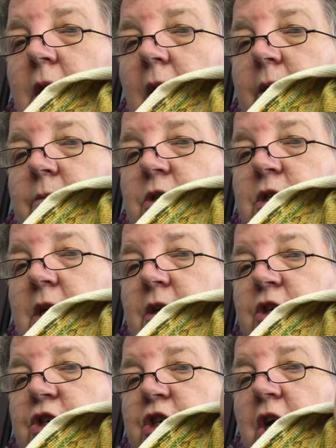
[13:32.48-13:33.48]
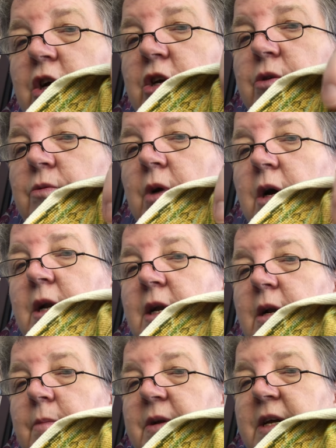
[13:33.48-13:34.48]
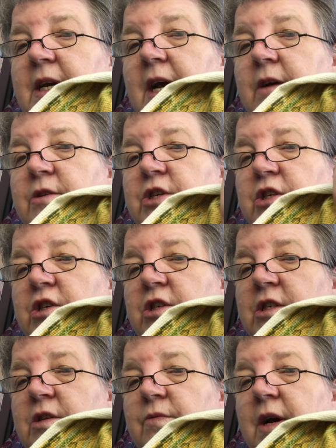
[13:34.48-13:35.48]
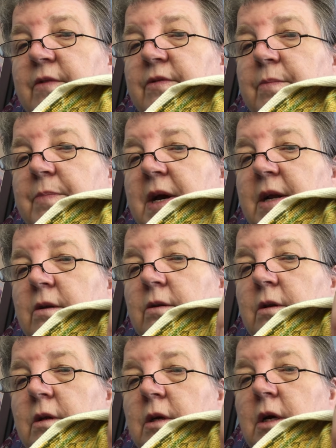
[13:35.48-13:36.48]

And I'm just going to show you a little bit of couching just around the petal.